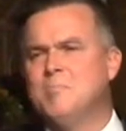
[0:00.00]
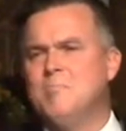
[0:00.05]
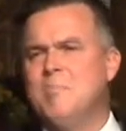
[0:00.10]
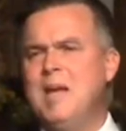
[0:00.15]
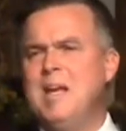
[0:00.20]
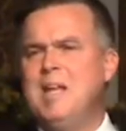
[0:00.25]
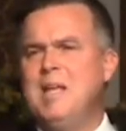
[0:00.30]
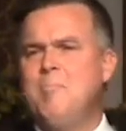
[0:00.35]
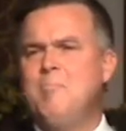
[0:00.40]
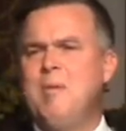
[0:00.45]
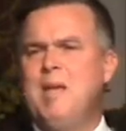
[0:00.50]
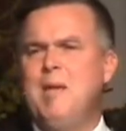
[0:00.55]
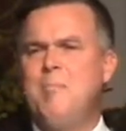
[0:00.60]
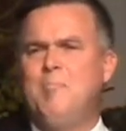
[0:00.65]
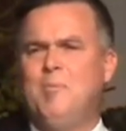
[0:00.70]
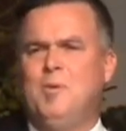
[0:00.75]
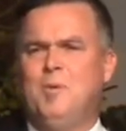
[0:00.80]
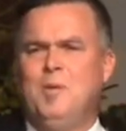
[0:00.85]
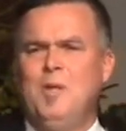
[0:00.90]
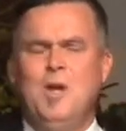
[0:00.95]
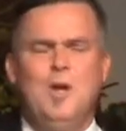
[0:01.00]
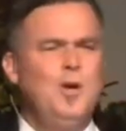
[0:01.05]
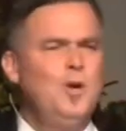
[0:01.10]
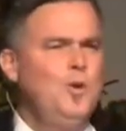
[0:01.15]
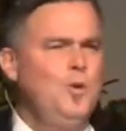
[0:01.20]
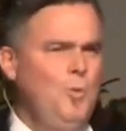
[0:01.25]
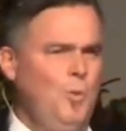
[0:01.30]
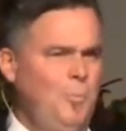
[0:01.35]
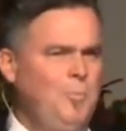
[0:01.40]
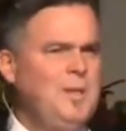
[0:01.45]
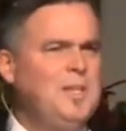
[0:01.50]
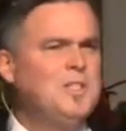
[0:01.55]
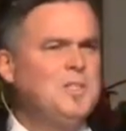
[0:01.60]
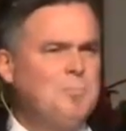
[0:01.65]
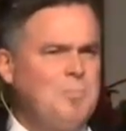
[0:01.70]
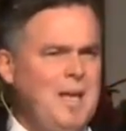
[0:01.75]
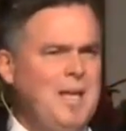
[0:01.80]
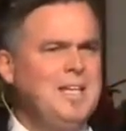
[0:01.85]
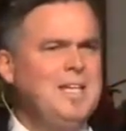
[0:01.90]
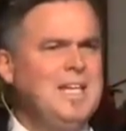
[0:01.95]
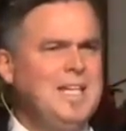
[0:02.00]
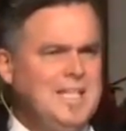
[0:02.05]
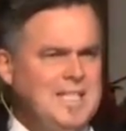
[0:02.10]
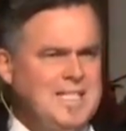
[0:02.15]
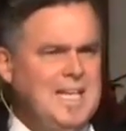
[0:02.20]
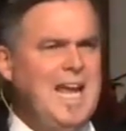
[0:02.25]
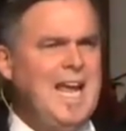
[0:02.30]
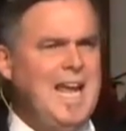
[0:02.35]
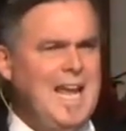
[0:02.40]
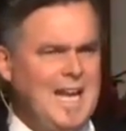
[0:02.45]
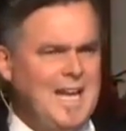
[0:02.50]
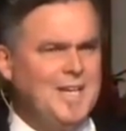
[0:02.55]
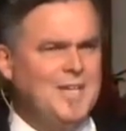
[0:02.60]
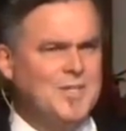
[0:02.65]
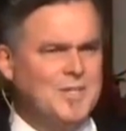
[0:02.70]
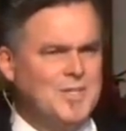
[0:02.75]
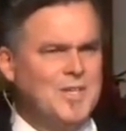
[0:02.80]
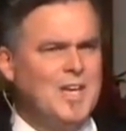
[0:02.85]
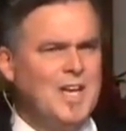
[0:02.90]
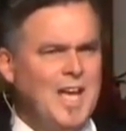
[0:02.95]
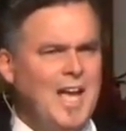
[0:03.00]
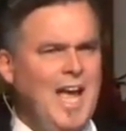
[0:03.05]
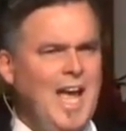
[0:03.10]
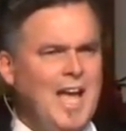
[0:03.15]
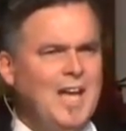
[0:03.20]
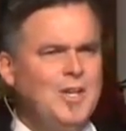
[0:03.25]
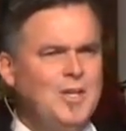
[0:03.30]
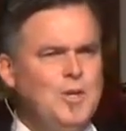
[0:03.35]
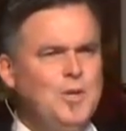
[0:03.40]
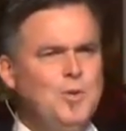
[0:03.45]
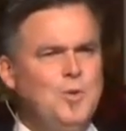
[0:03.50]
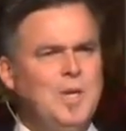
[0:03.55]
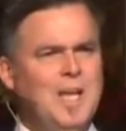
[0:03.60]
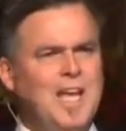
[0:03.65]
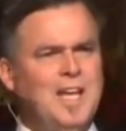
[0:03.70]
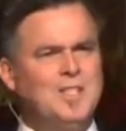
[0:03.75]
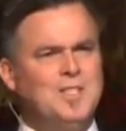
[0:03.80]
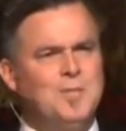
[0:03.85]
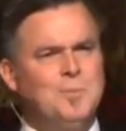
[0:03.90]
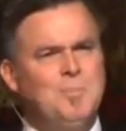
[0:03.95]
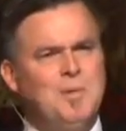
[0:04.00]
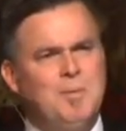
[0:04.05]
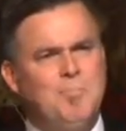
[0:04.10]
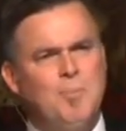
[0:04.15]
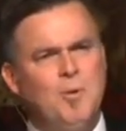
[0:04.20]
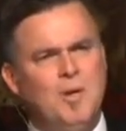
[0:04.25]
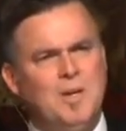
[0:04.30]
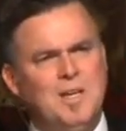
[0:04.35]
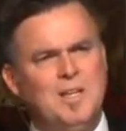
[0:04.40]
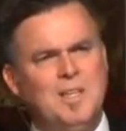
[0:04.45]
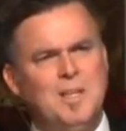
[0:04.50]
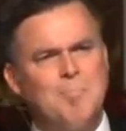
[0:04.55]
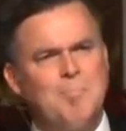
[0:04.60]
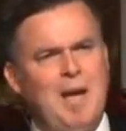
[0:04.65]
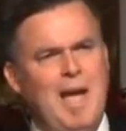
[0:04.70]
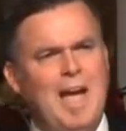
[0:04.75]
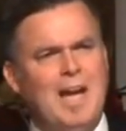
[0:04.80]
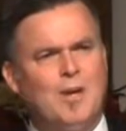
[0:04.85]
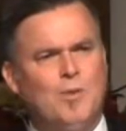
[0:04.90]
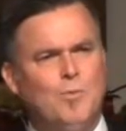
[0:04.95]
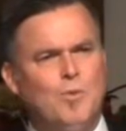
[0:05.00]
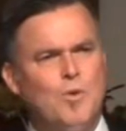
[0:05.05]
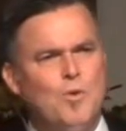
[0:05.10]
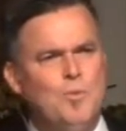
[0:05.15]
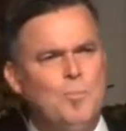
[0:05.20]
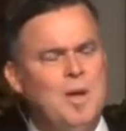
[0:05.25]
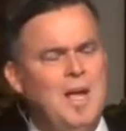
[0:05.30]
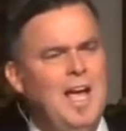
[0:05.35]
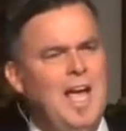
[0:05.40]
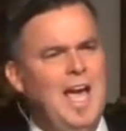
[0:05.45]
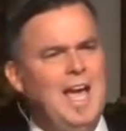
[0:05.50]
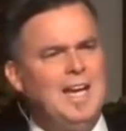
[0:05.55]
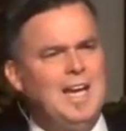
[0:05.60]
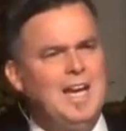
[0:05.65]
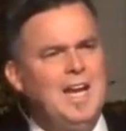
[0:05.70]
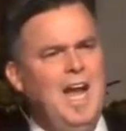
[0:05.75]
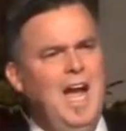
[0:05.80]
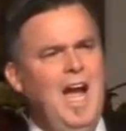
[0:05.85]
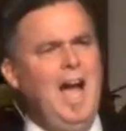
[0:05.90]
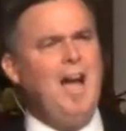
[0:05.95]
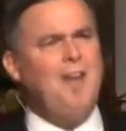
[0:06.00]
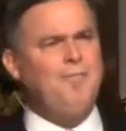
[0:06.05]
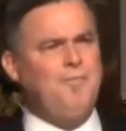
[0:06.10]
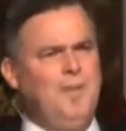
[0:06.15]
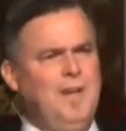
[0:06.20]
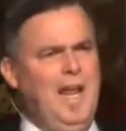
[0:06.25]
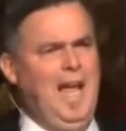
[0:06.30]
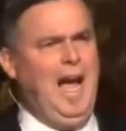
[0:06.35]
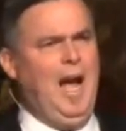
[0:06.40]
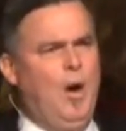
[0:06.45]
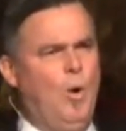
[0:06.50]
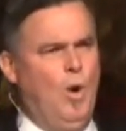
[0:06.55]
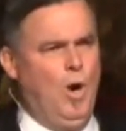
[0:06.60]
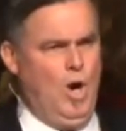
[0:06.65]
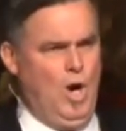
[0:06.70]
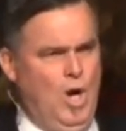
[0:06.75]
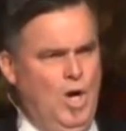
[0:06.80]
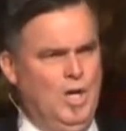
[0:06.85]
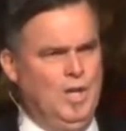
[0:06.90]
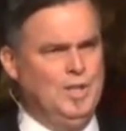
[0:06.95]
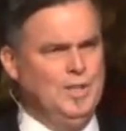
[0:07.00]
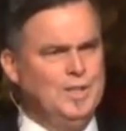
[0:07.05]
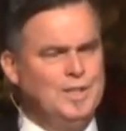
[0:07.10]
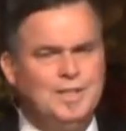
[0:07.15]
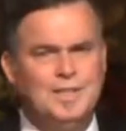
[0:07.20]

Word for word: many people who will be spending days, and you get to be put in the back room, and in half an hour,